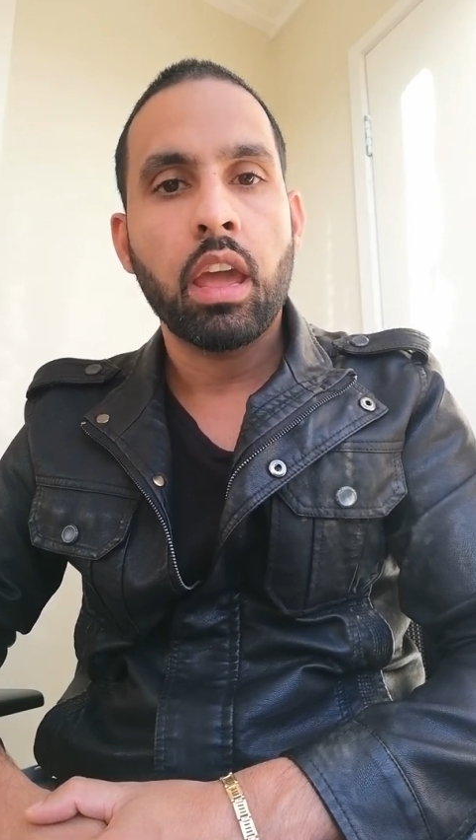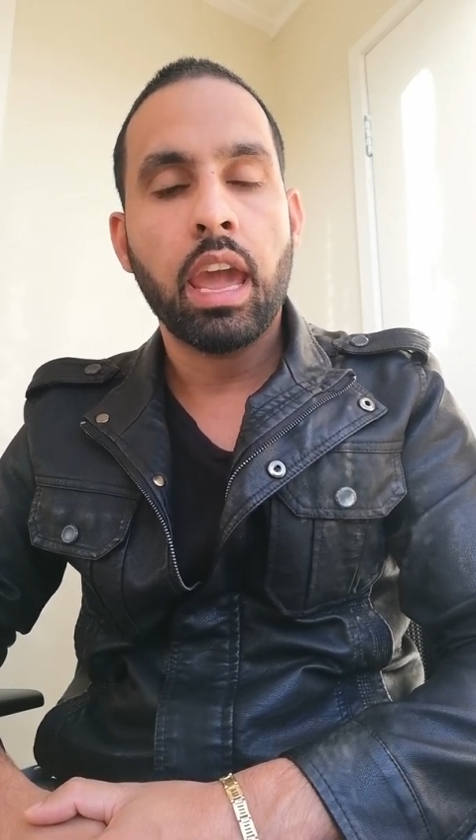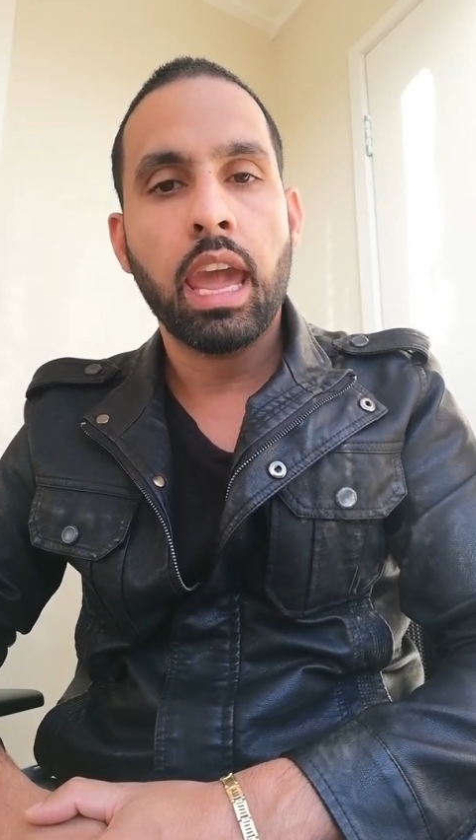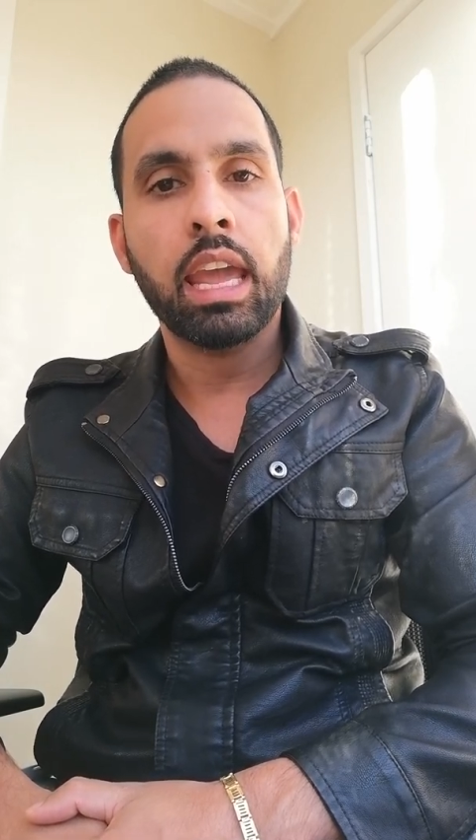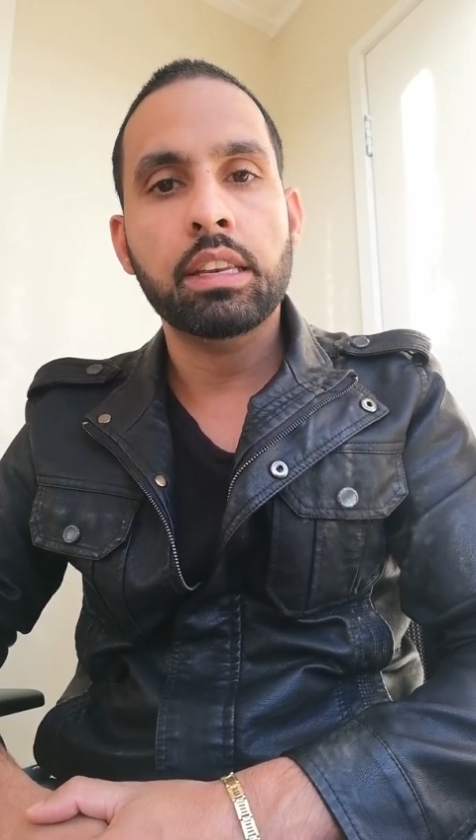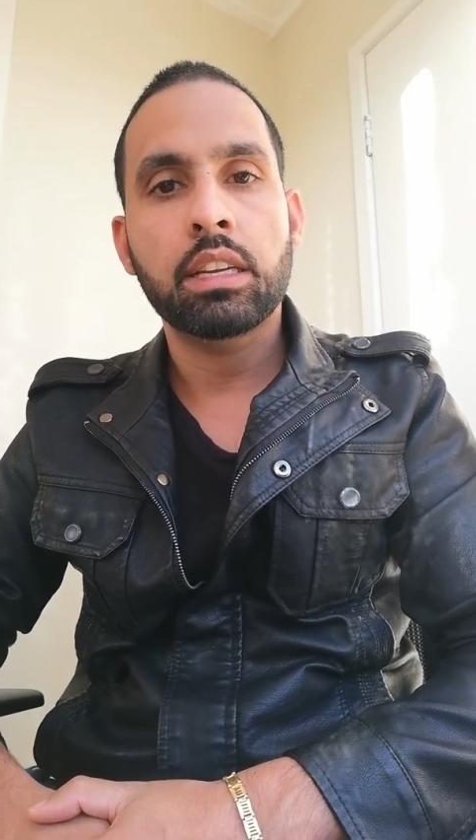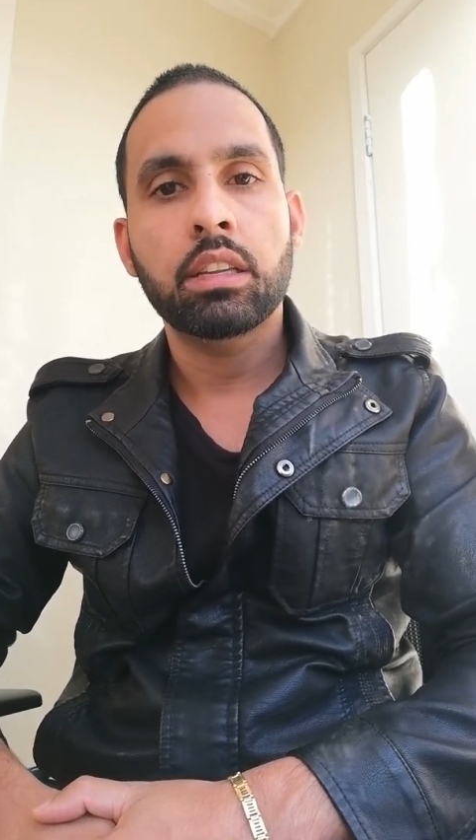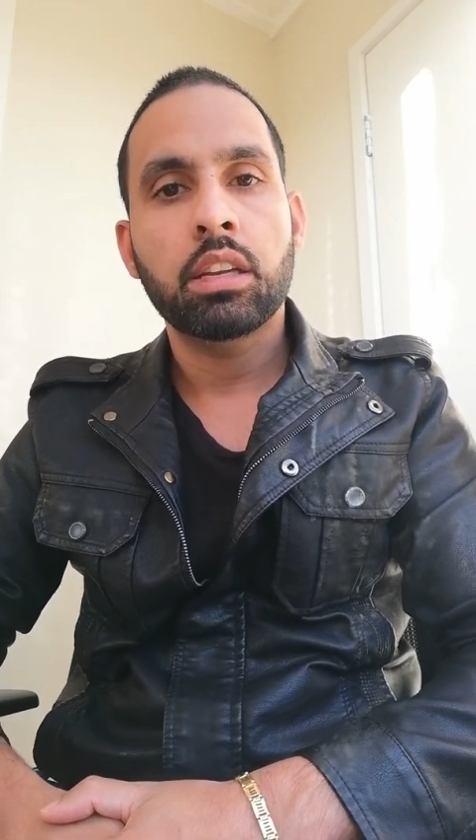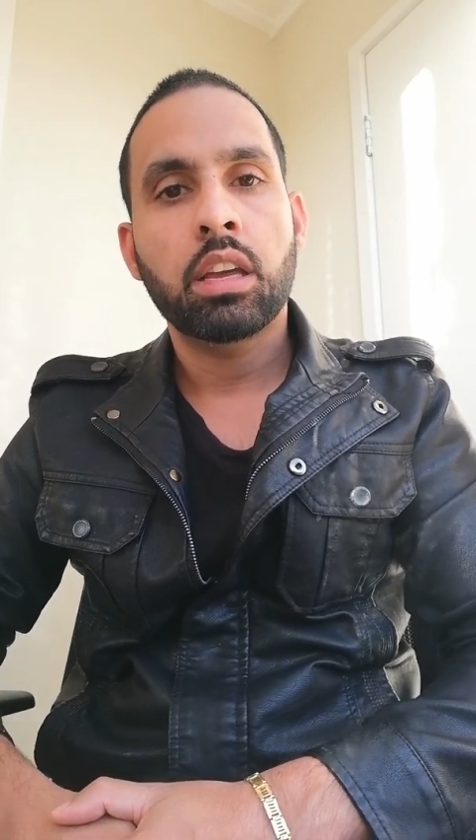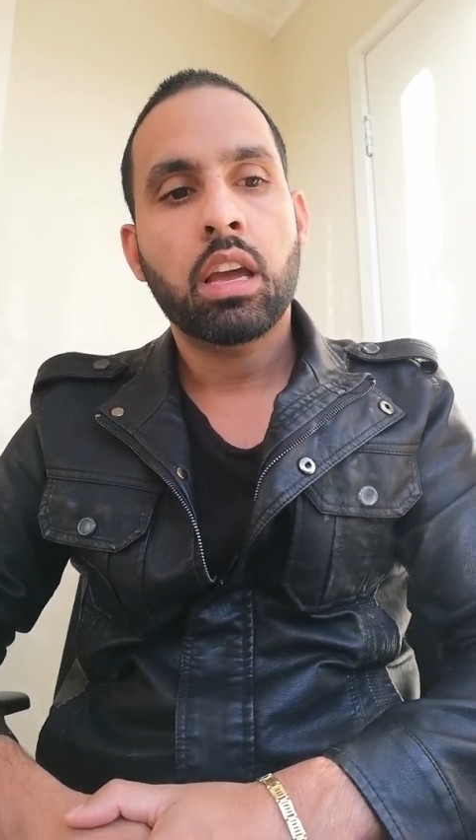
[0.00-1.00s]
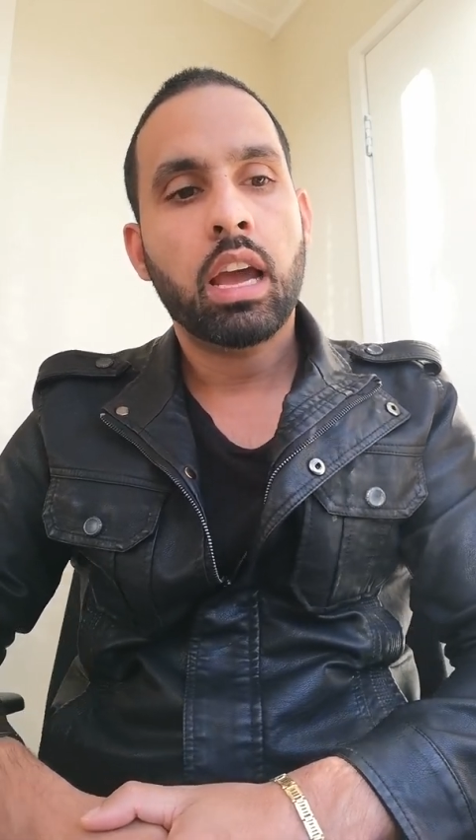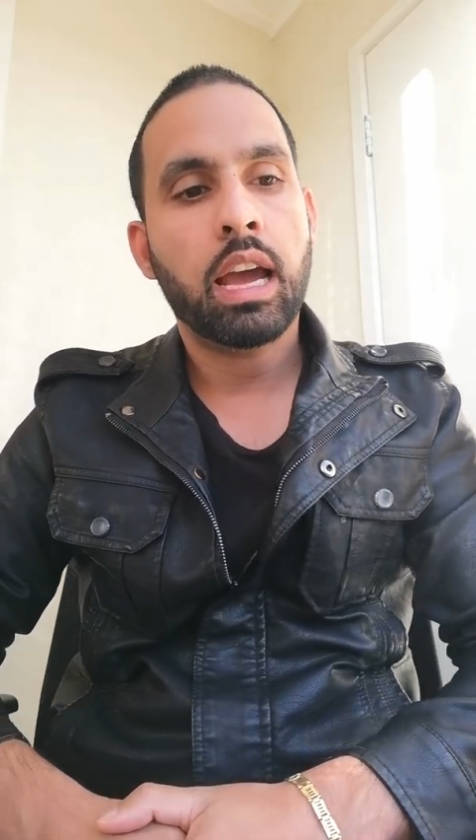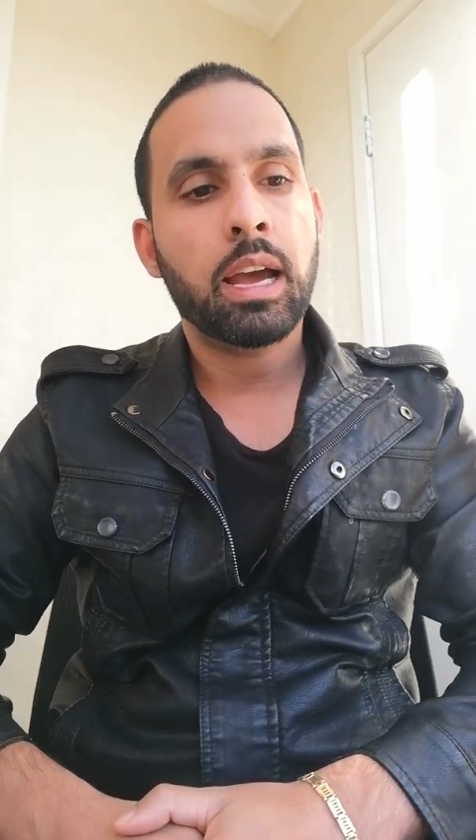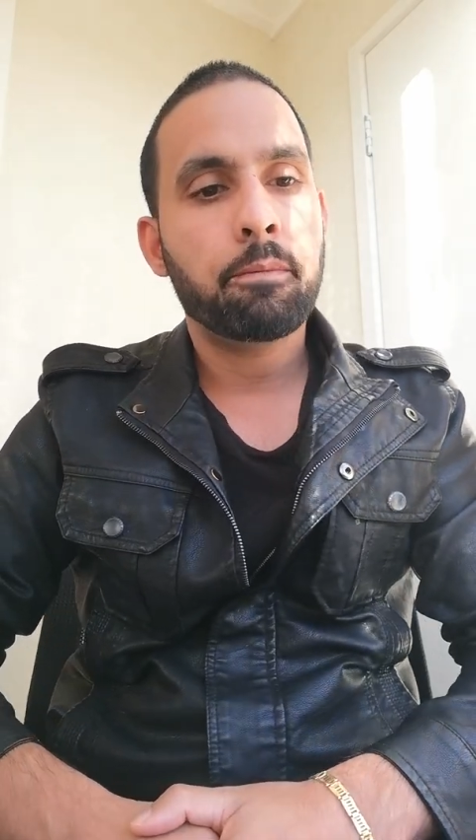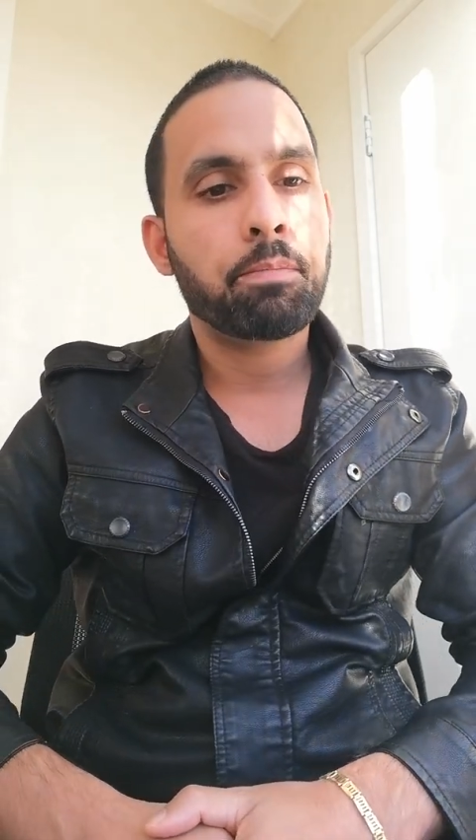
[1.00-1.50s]
And
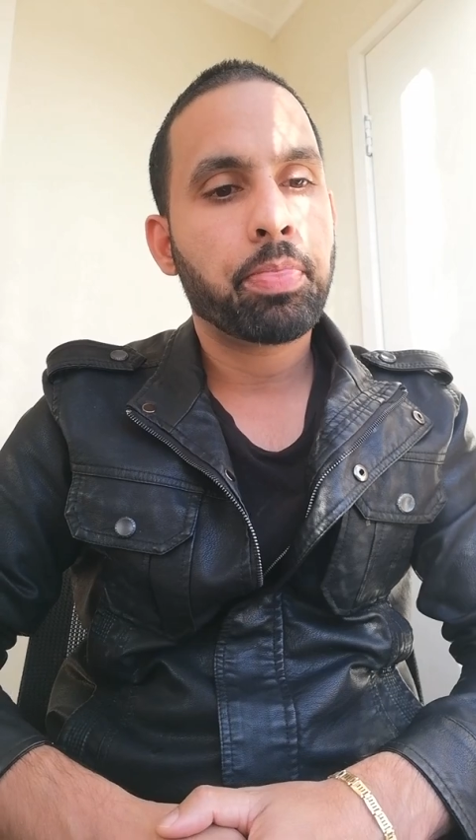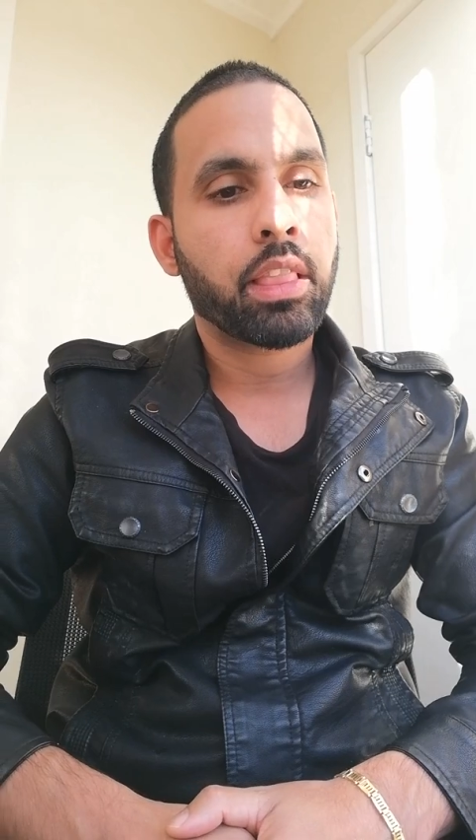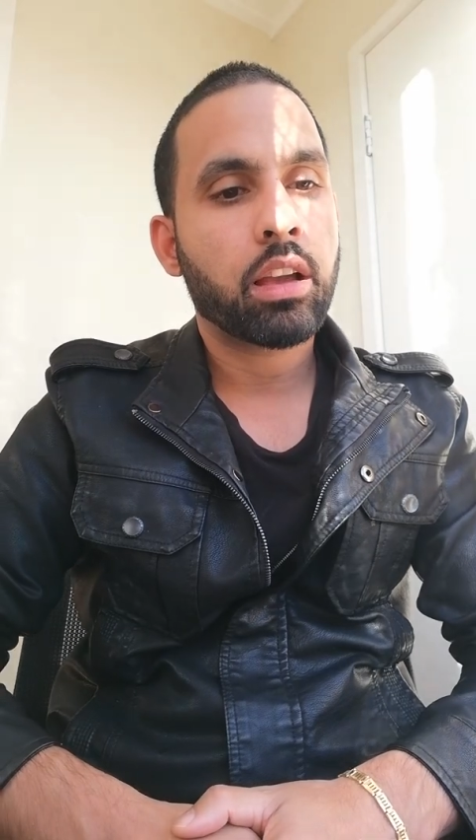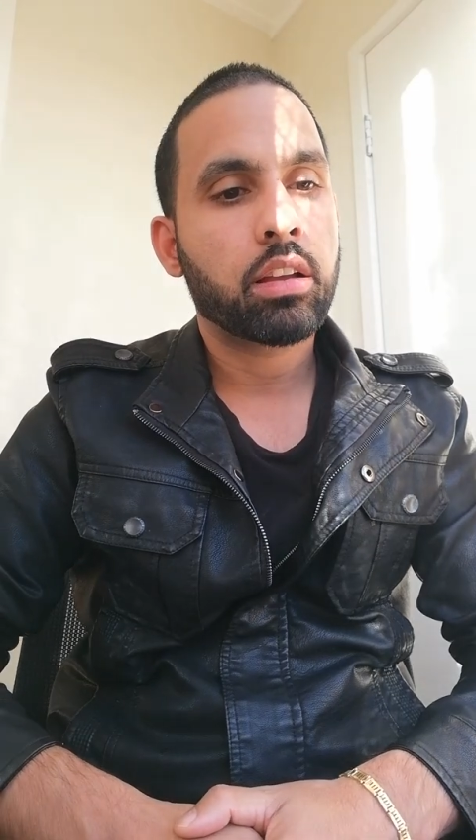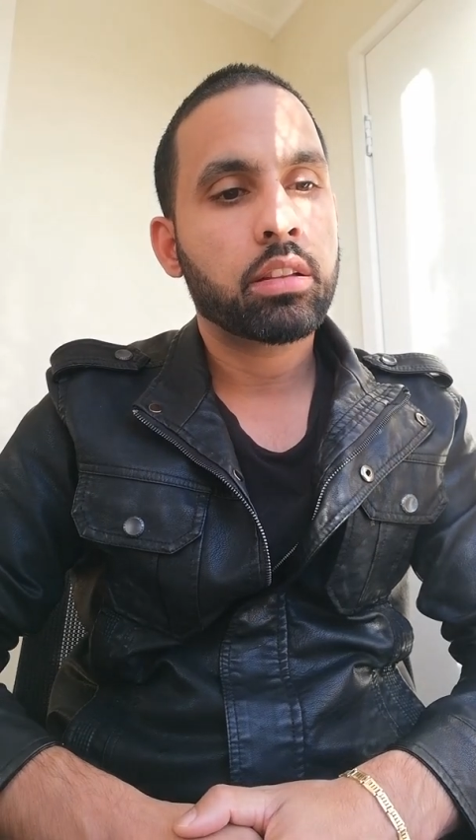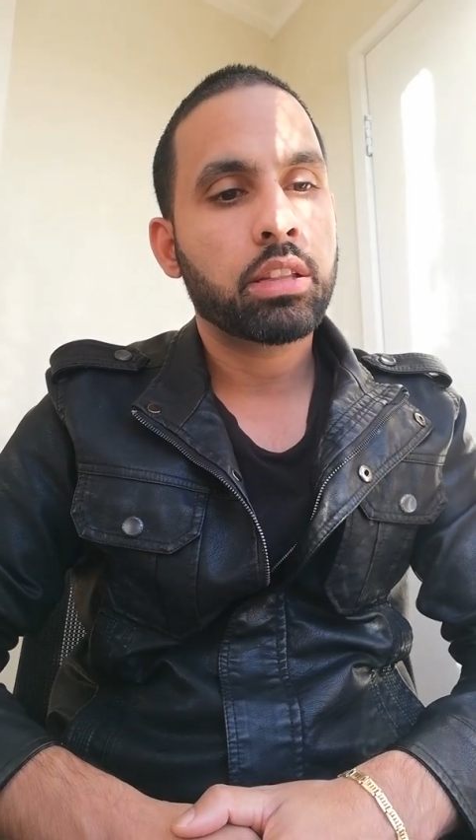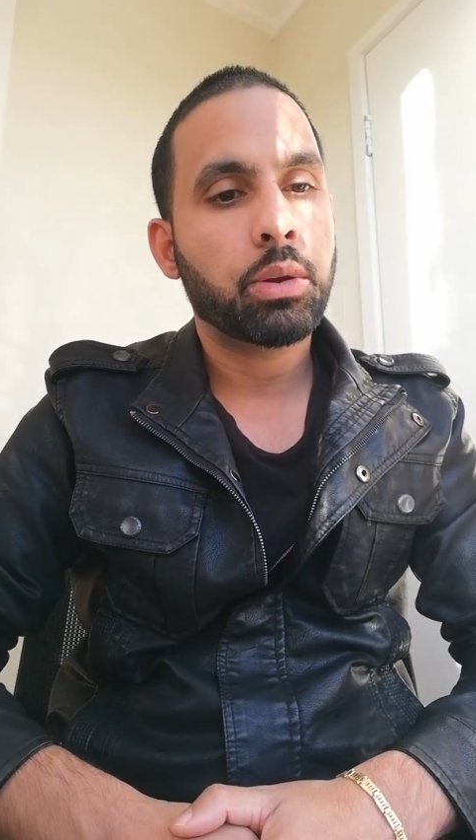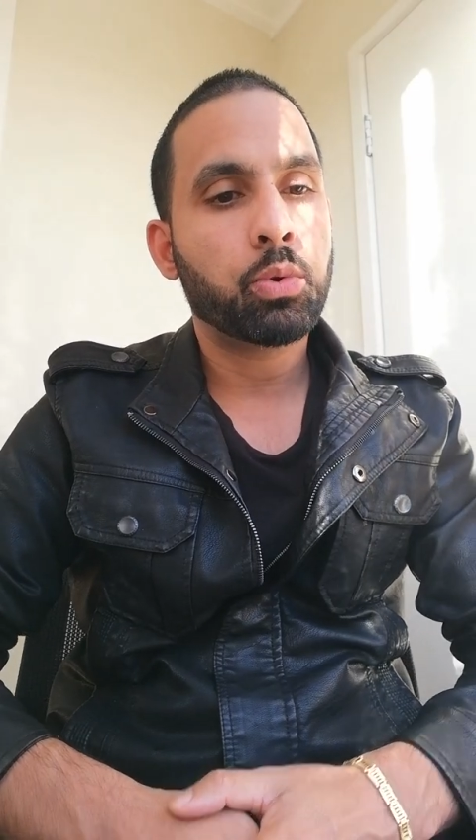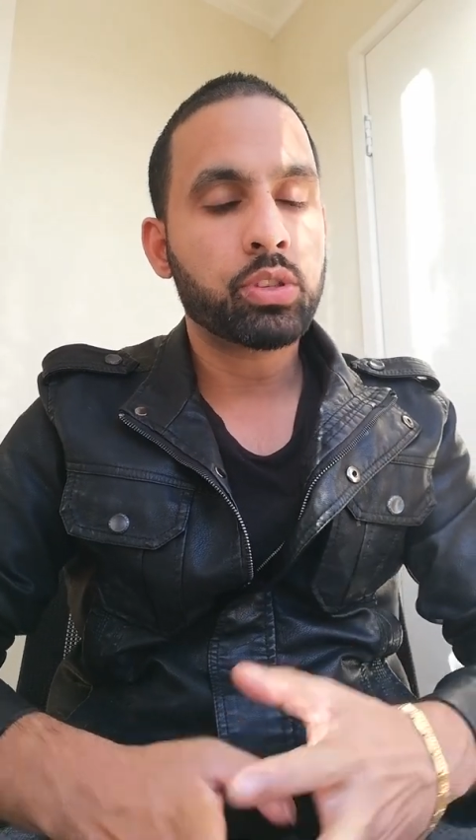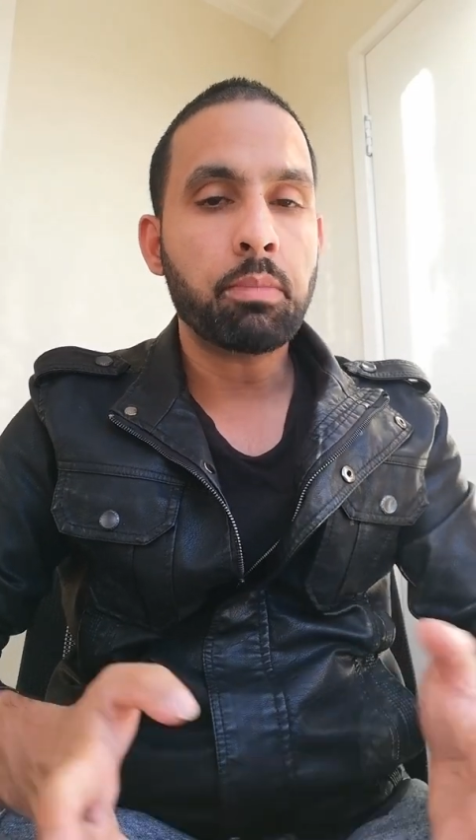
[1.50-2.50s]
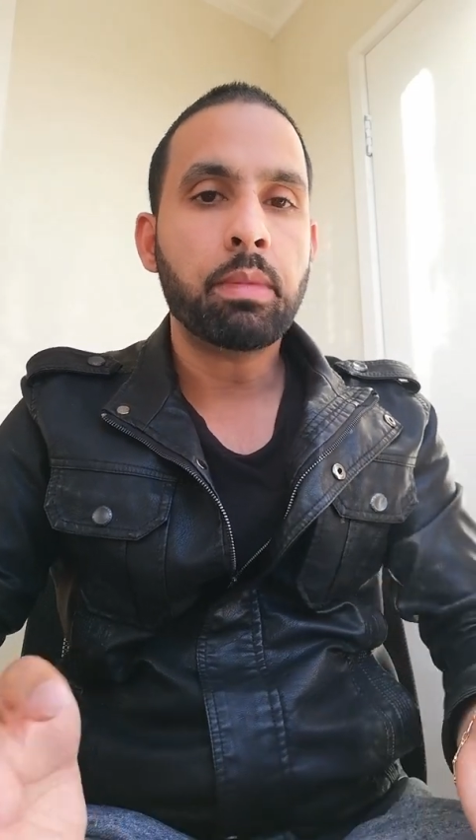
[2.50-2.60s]
some